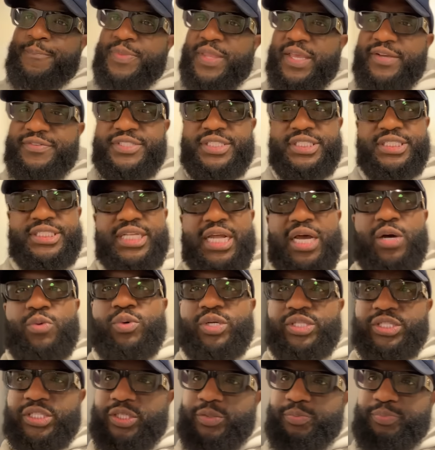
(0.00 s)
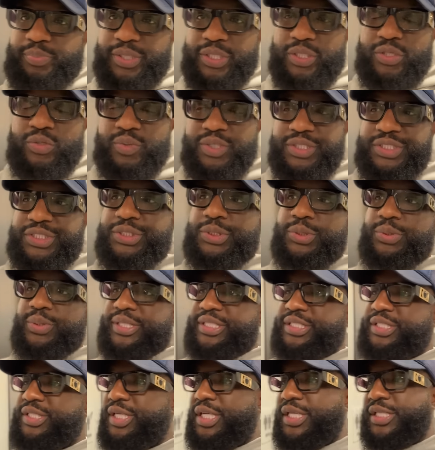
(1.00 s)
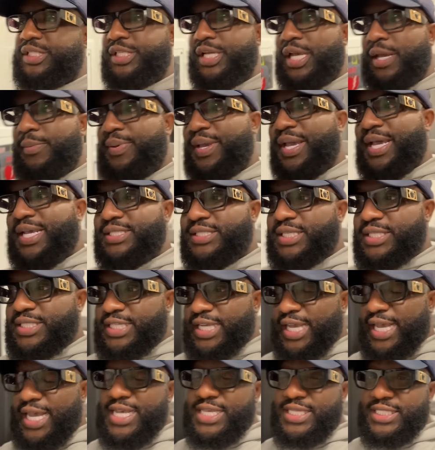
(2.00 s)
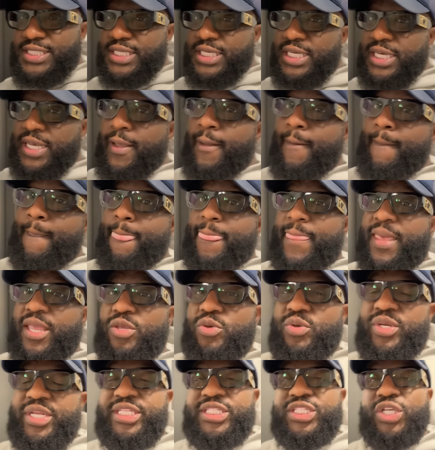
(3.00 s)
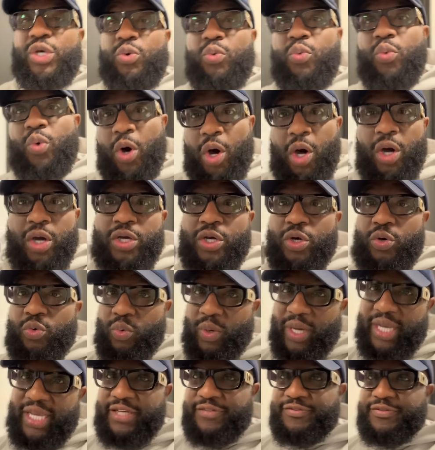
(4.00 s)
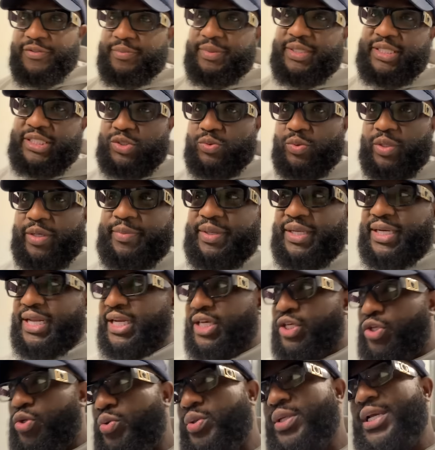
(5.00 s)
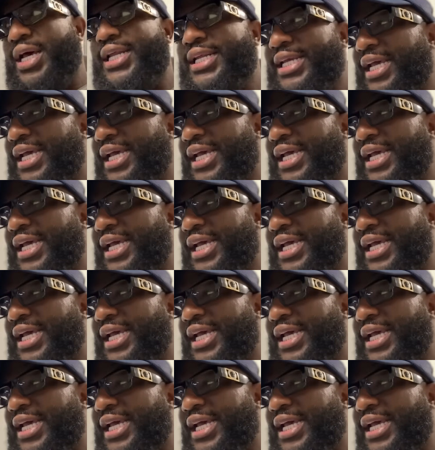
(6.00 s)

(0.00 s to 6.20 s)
if she's not willing to build with you, if she does not pass the test, then you need to walk away from these women that do not